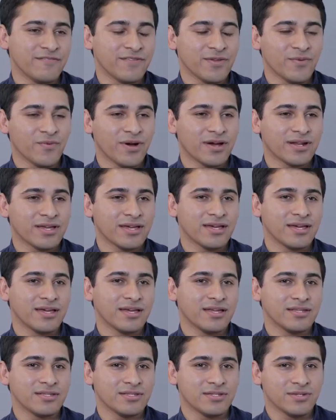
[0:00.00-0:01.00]
If you want
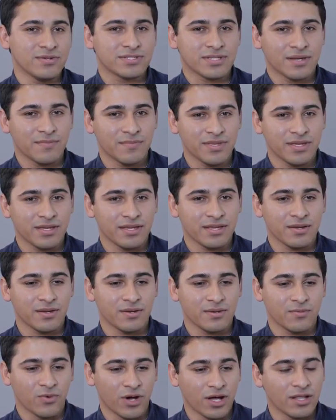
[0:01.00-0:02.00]
to do
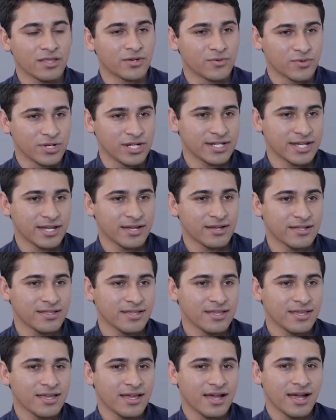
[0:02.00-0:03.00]
something well in
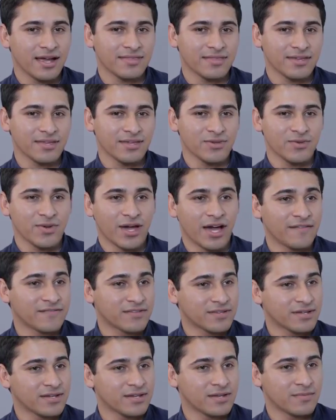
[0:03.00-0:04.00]
retail, I think you
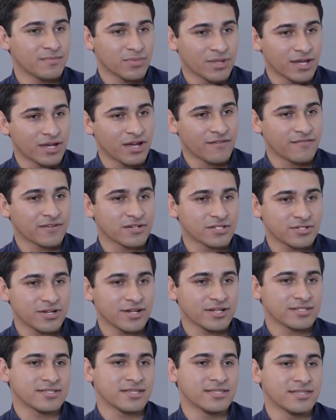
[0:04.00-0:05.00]
have to play off your
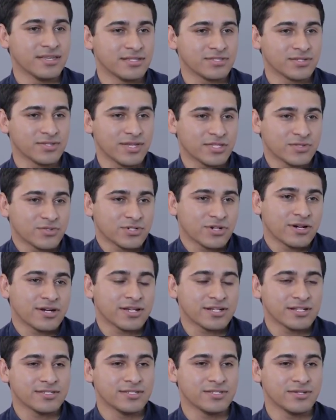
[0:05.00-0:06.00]
strengths. And then so that's what
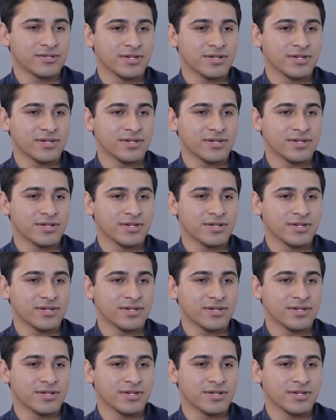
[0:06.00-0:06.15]
Target is